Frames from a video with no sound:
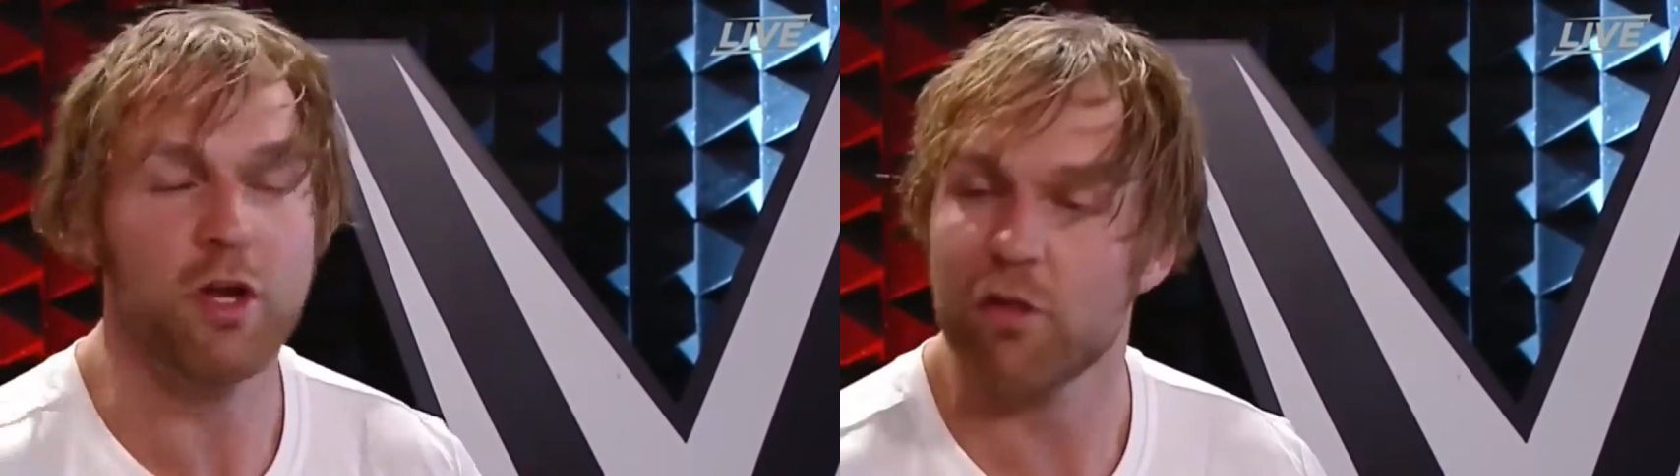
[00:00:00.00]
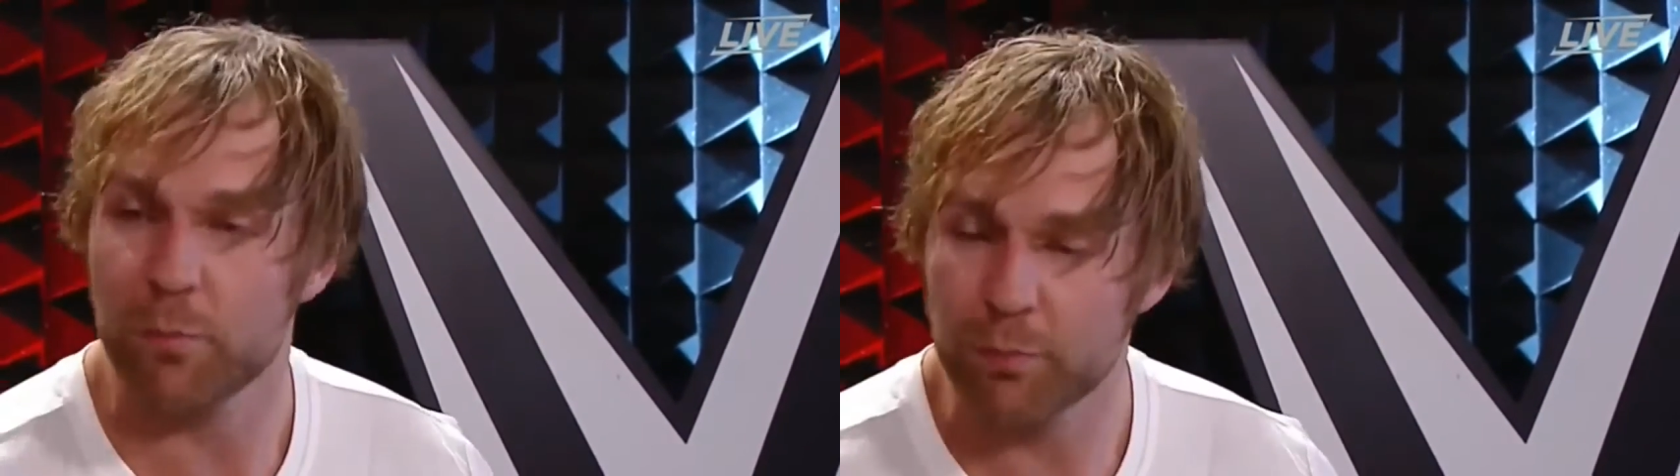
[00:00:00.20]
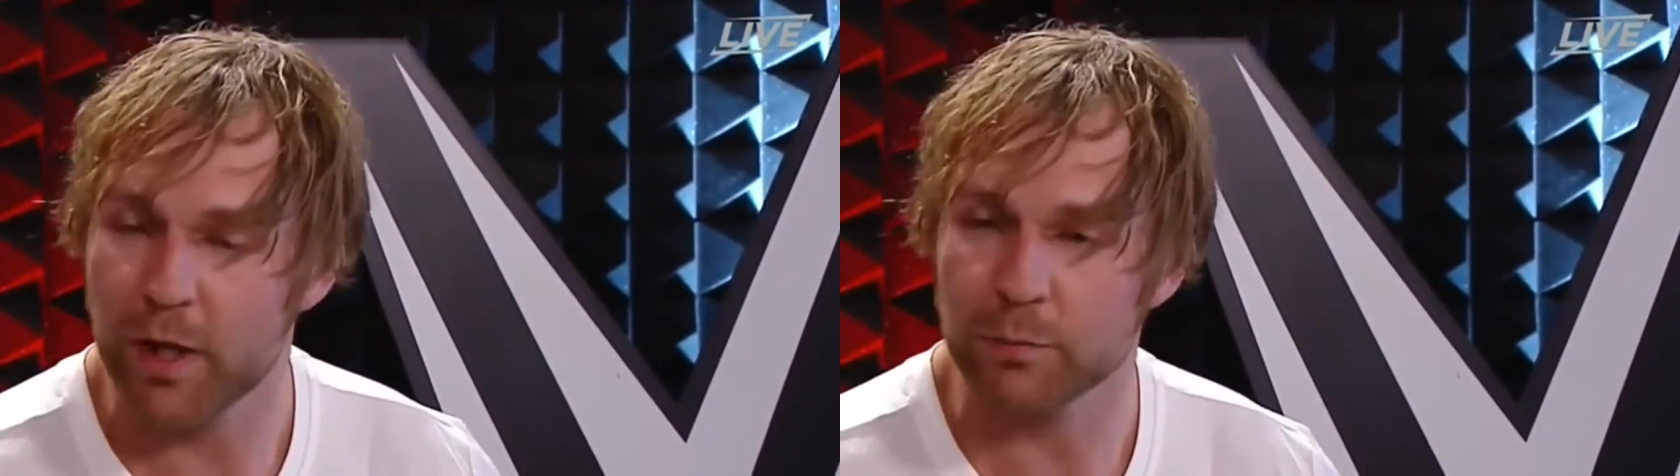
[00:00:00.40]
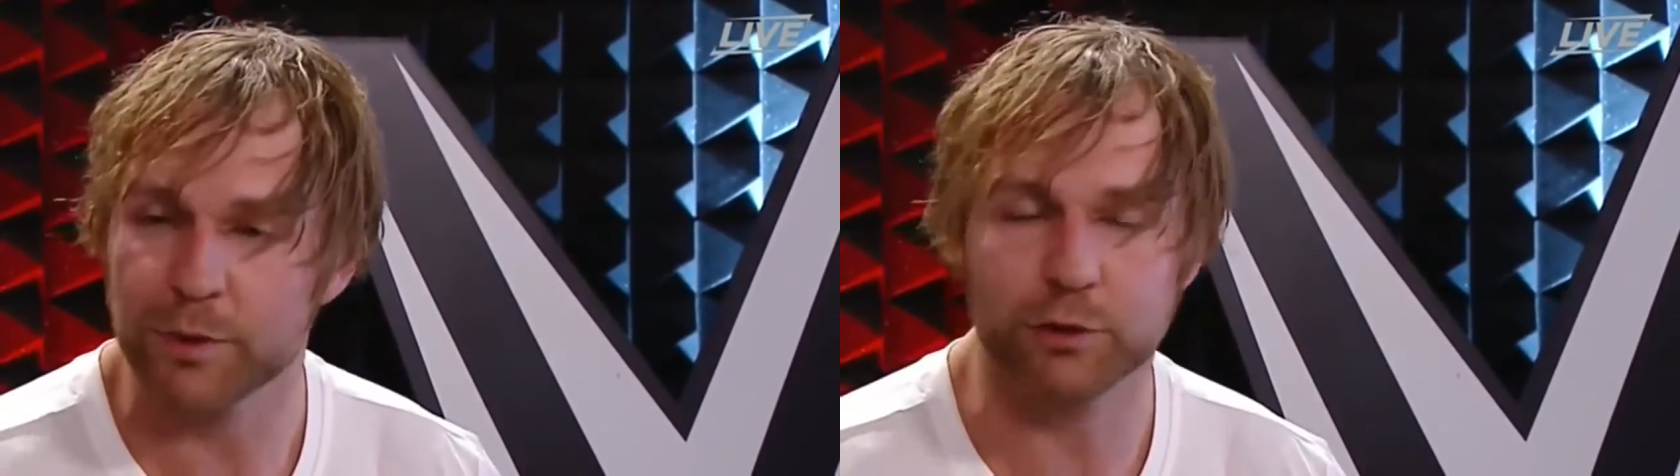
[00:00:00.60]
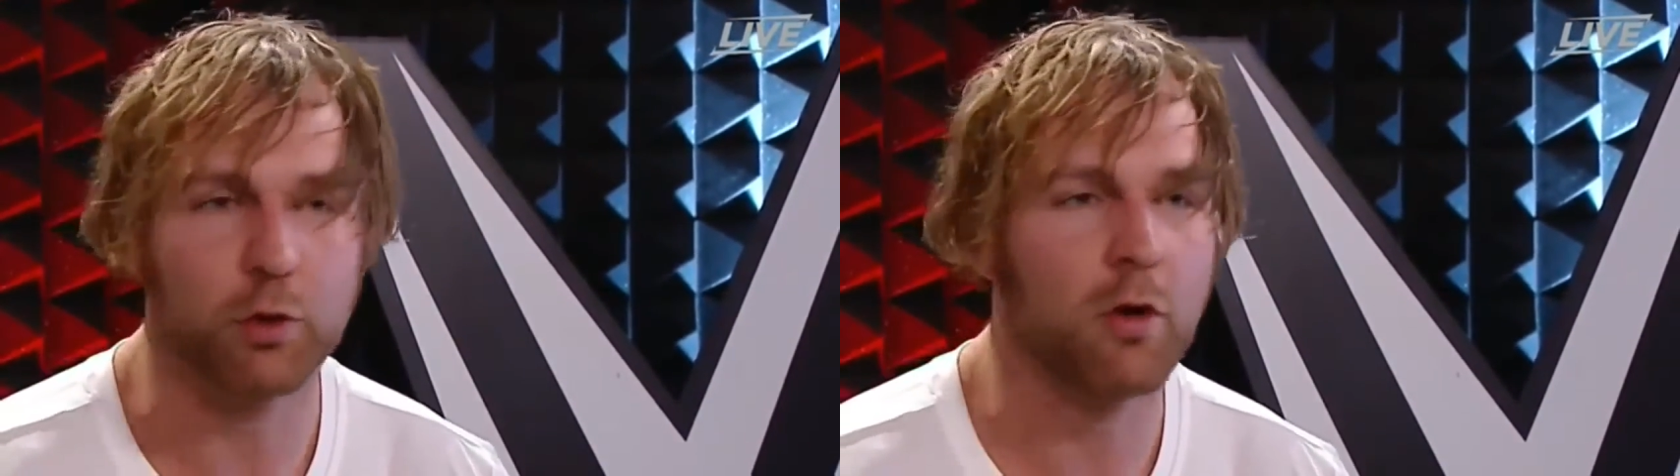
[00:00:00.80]
Did you hear that? The
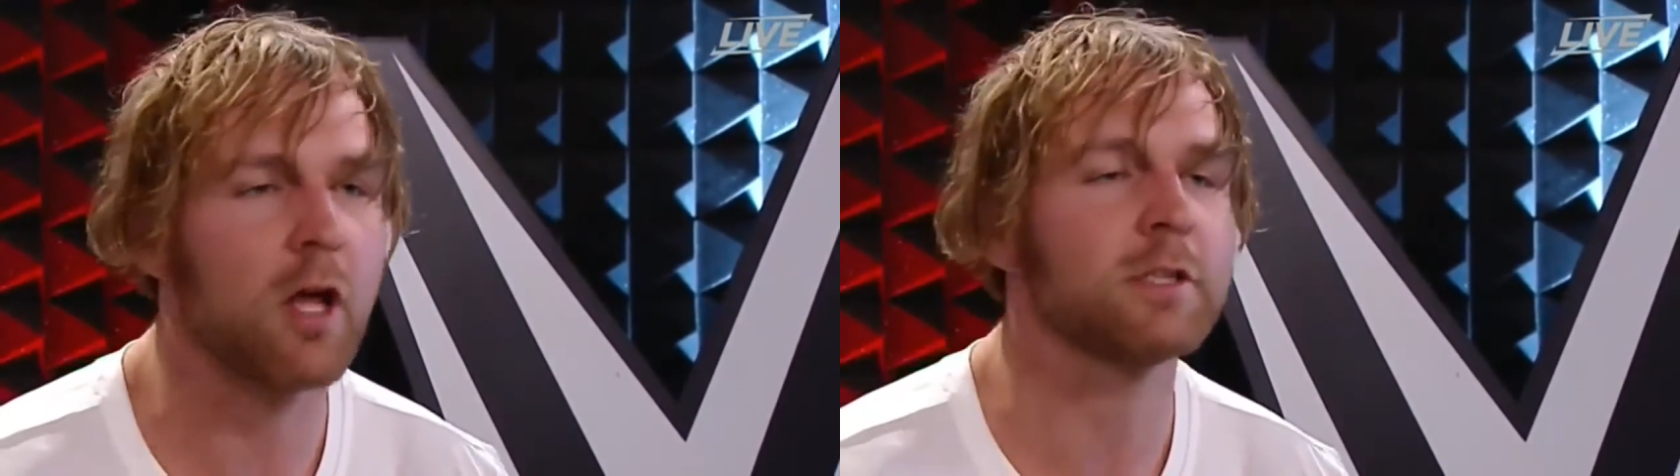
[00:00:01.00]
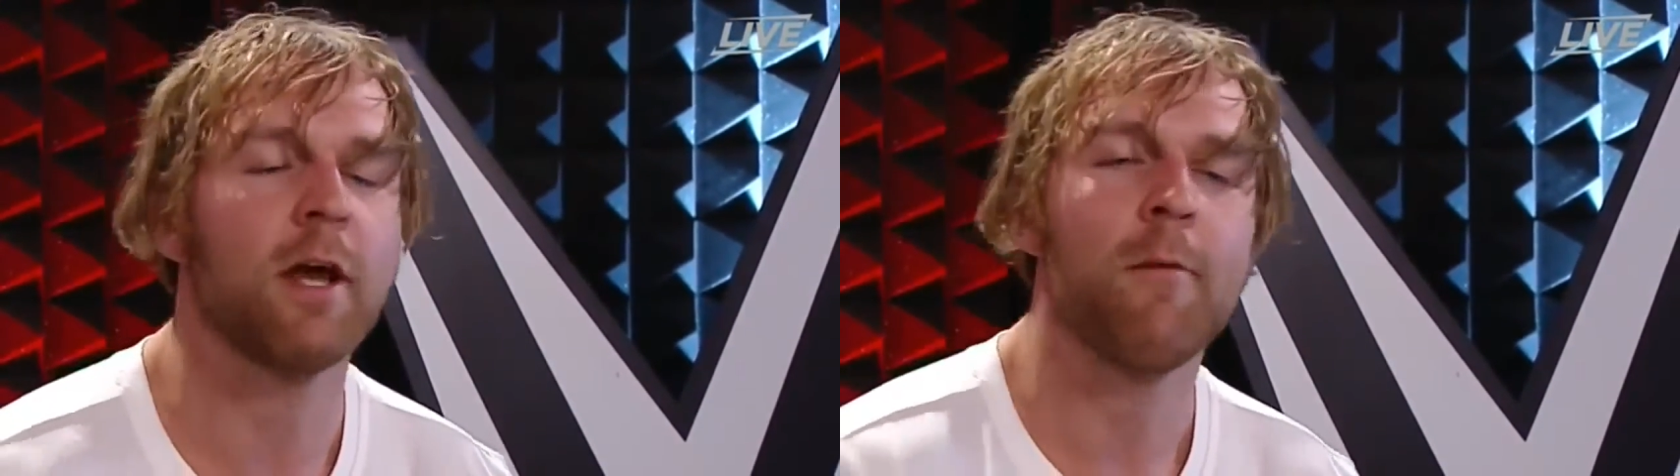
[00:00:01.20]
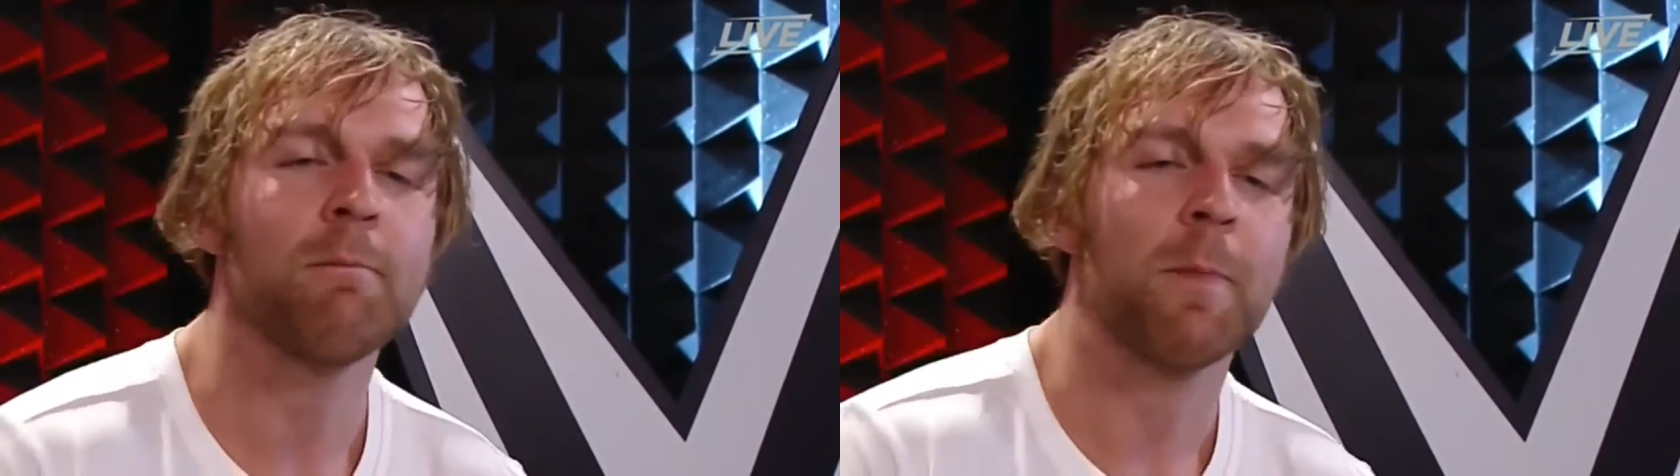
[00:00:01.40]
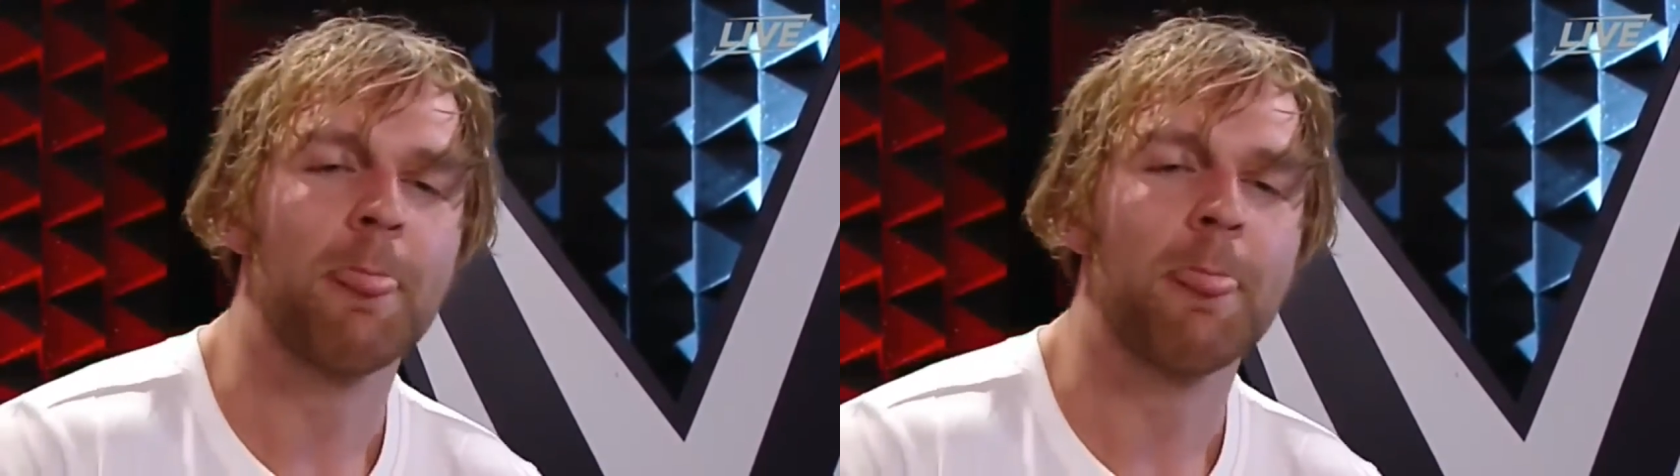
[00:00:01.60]
place was going nuts.